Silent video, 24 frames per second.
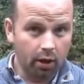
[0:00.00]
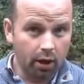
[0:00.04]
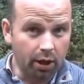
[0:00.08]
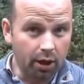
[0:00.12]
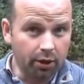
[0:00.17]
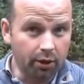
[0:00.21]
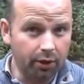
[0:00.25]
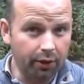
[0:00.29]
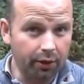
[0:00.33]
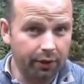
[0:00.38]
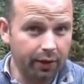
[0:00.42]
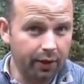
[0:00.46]

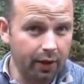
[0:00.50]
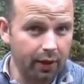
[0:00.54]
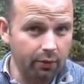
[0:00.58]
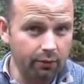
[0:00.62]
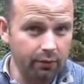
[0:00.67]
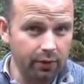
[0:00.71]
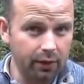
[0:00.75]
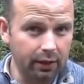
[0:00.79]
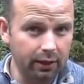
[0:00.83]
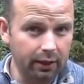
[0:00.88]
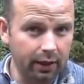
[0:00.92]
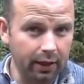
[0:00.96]
Another thing I
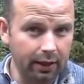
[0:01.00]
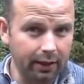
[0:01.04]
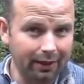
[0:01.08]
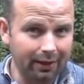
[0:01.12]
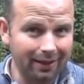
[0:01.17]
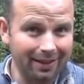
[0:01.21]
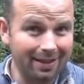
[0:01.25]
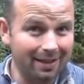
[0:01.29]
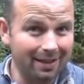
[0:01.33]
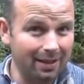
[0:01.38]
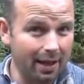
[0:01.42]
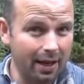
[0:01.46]
really
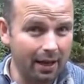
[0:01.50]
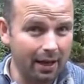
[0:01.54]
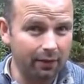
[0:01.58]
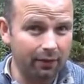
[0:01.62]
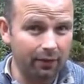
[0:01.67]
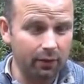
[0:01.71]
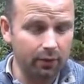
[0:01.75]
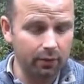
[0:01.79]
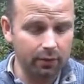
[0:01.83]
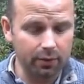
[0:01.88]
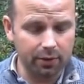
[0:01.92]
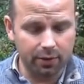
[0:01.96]
like is the
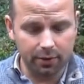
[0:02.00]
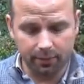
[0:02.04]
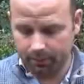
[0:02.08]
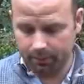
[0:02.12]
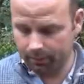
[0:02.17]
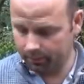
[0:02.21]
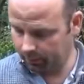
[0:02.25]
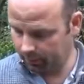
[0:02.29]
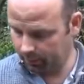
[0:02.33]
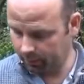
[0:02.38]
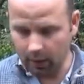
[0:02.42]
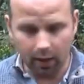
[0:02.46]
headphones.
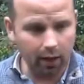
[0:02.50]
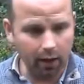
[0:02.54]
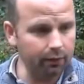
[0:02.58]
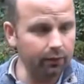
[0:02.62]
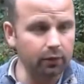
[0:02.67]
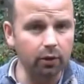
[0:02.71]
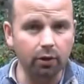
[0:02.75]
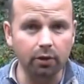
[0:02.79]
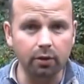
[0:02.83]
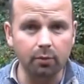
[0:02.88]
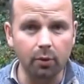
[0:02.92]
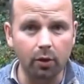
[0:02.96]
I
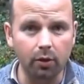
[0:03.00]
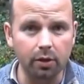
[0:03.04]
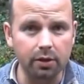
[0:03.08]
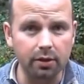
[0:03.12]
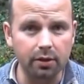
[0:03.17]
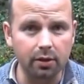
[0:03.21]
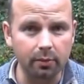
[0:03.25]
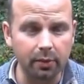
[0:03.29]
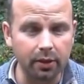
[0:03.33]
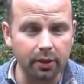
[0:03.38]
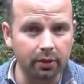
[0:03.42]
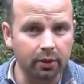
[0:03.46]
haven't got them on us
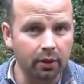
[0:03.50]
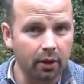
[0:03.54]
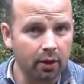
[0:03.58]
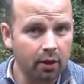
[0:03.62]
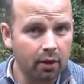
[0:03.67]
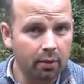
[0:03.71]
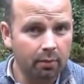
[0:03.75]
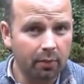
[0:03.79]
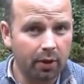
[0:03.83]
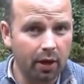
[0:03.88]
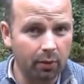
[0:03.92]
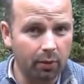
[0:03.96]
at the minute,
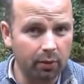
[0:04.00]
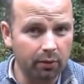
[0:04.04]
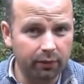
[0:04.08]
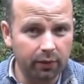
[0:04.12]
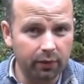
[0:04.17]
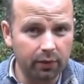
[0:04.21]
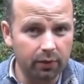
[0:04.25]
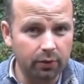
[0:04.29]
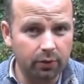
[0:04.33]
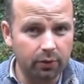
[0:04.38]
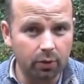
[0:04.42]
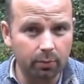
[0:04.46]
but I went
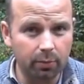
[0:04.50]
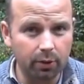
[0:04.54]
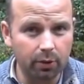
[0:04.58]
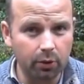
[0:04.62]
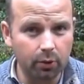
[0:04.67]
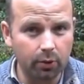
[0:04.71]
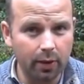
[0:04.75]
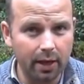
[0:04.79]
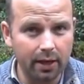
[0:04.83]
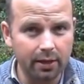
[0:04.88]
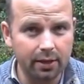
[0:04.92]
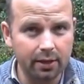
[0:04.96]
for the
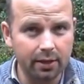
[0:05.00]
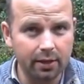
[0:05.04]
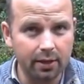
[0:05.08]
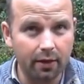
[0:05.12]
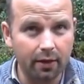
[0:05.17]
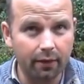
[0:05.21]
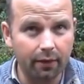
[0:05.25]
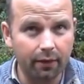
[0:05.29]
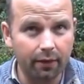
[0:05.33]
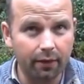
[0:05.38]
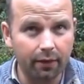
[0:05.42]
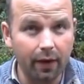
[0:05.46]
DEUS
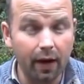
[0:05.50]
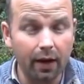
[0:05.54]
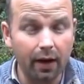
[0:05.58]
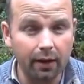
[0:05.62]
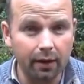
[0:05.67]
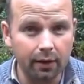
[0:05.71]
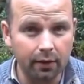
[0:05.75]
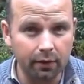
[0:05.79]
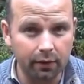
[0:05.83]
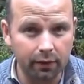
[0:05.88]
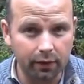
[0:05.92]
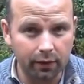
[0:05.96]

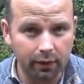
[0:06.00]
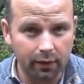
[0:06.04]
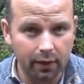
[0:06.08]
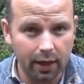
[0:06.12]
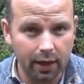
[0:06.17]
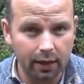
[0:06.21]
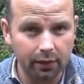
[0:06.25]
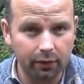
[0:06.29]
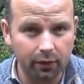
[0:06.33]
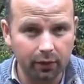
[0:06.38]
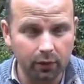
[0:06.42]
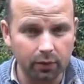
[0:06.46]
5
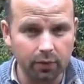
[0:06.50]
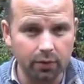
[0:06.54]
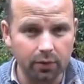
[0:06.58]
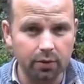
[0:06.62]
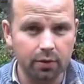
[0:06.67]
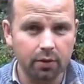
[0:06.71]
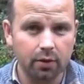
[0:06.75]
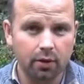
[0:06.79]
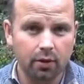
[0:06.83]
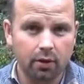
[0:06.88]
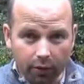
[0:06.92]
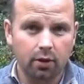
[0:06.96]

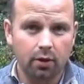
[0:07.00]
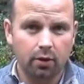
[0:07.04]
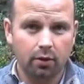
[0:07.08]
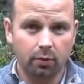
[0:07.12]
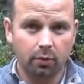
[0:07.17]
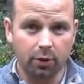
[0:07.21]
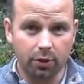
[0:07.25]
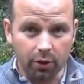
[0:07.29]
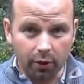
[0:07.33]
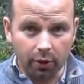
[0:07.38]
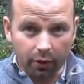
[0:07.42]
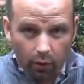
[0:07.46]
headphones,
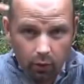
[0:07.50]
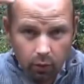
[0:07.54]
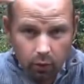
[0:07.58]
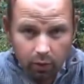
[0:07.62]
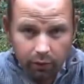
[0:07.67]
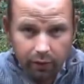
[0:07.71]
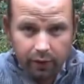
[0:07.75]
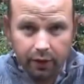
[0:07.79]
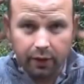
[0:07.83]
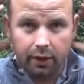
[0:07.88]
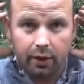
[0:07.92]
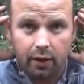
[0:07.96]
which are the
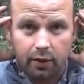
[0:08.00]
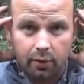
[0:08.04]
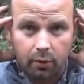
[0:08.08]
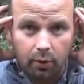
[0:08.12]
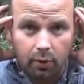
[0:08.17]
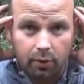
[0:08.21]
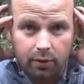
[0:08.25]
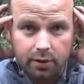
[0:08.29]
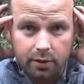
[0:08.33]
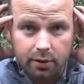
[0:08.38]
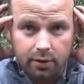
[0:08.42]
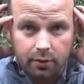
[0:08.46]
over-ear
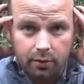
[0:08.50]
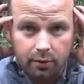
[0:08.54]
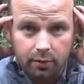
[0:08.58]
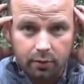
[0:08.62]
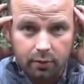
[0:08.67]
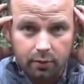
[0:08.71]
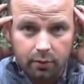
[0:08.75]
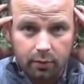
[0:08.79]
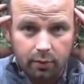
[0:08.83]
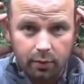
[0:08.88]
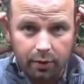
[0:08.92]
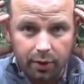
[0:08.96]
ones
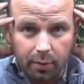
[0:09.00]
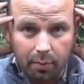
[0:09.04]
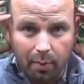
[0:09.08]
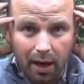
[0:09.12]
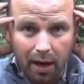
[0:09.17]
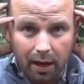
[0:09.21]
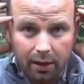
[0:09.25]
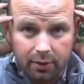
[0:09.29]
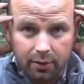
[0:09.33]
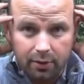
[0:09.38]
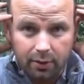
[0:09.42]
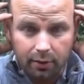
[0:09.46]
with the
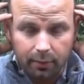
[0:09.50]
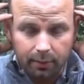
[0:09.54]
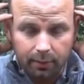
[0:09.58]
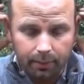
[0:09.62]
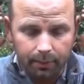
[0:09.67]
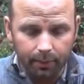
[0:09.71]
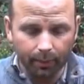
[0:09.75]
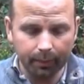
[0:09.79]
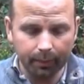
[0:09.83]
pads on.